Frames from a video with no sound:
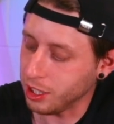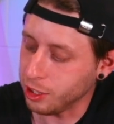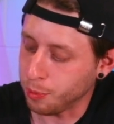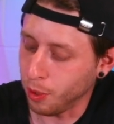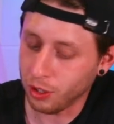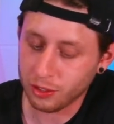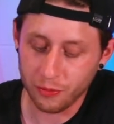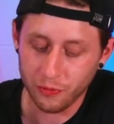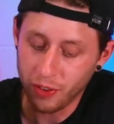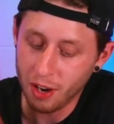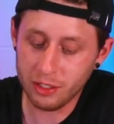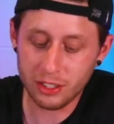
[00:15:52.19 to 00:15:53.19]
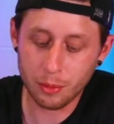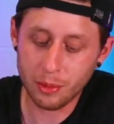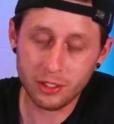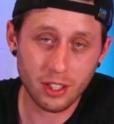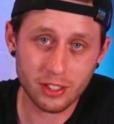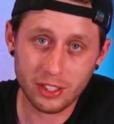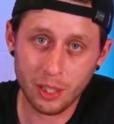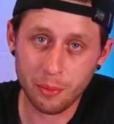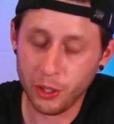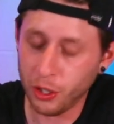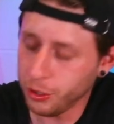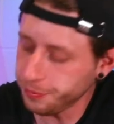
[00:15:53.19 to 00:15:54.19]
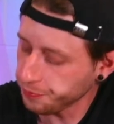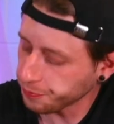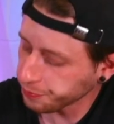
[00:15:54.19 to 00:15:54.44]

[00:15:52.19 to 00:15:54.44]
these blocks, very similar to the CPU,